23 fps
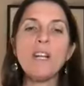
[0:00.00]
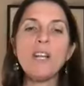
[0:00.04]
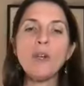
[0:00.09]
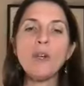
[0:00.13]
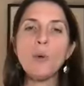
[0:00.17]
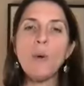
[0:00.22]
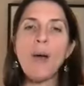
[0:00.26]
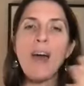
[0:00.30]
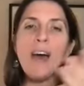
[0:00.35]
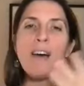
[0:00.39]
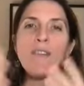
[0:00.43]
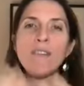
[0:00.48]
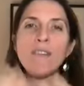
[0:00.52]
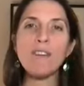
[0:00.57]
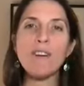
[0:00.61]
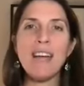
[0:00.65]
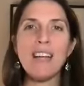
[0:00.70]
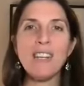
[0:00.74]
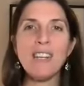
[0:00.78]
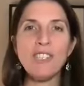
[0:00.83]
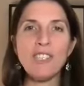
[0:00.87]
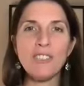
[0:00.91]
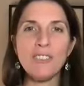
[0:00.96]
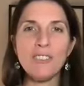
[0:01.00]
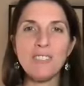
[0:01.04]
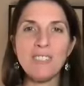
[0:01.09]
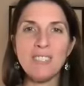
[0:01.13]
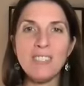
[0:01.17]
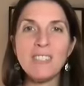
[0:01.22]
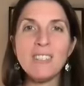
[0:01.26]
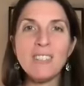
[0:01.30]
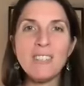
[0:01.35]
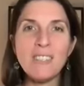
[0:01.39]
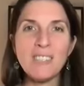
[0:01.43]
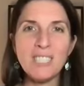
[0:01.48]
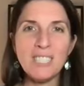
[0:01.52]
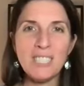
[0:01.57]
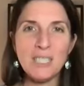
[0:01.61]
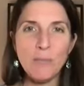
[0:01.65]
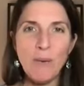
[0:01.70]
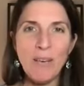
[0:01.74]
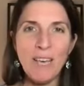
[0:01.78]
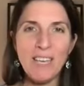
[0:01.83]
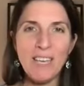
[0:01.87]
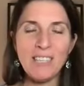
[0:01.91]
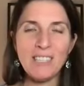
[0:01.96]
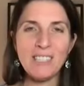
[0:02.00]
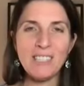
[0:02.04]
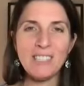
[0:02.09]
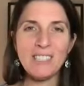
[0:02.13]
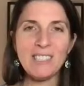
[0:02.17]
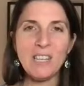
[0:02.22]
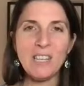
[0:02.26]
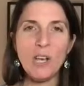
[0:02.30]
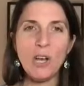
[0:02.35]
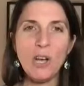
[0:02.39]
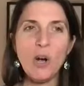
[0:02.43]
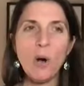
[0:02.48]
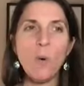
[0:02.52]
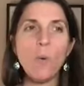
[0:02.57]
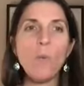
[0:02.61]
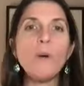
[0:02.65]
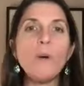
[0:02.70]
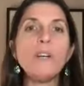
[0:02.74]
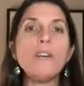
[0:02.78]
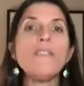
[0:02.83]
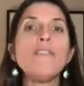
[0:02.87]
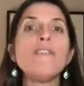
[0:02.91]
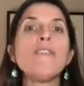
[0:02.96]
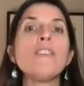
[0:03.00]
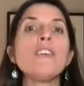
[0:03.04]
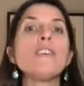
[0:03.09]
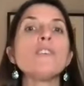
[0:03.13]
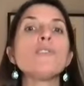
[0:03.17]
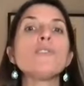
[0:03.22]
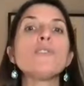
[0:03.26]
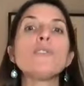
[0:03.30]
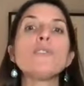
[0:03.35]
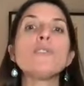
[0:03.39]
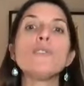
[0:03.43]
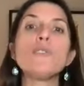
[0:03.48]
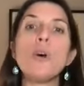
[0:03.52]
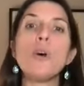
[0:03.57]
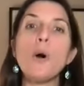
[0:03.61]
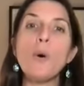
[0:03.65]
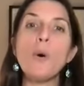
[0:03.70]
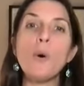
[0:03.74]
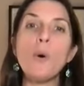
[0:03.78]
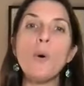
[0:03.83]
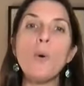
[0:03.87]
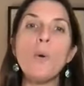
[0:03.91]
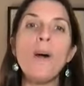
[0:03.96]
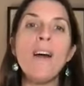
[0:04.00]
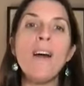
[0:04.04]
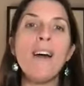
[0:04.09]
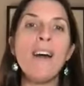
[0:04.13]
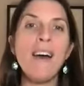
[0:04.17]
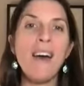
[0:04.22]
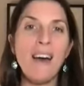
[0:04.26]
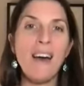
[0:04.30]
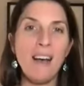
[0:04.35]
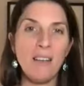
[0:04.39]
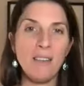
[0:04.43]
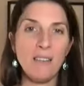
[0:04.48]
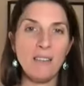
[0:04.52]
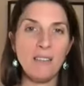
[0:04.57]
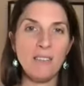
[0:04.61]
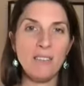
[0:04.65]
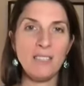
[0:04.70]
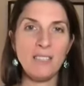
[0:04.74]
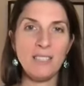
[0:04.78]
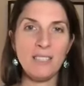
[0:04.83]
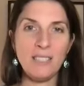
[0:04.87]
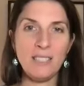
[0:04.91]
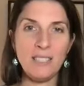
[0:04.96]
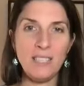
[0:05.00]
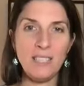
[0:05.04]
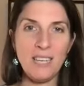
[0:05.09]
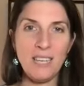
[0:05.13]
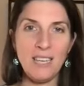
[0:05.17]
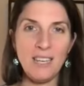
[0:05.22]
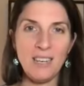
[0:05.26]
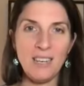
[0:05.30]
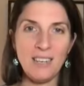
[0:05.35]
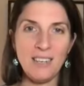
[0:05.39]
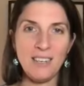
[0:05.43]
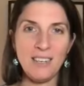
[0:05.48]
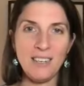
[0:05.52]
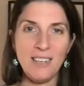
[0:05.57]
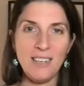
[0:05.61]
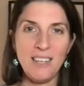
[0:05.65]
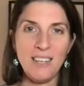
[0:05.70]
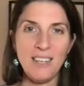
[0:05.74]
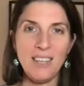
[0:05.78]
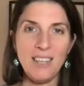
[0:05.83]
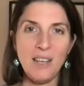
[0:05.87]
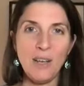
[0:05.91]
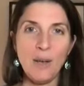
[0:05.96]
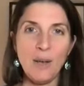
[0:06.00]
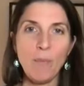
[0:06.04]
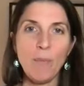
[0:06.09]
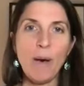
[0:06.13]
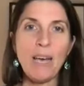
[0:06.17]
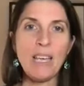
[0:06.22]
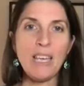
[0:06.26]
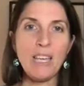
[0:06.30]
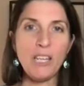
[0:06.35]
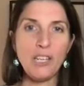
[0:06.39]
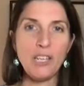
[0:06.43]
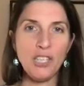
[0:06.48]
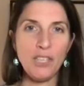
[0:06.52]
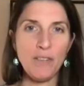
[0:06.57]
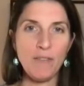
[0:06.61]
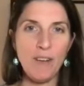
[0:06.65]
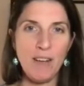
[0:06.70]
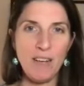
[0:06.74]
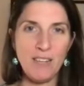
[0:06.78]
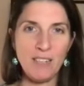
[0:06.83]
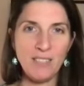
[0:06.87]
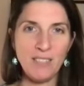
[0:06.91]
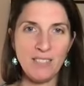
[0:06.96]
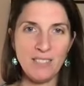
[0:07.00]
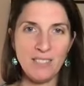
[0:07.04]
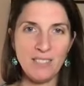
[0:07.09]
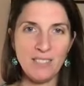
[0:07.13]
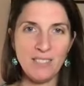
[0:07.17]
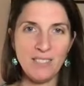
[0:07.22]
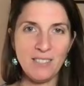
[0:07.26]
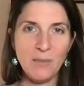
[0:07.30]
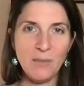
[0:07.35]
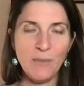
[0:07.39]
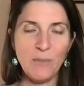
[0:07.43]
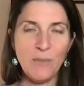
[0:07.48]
whoever enters into this space will feel so held and seen by each of us,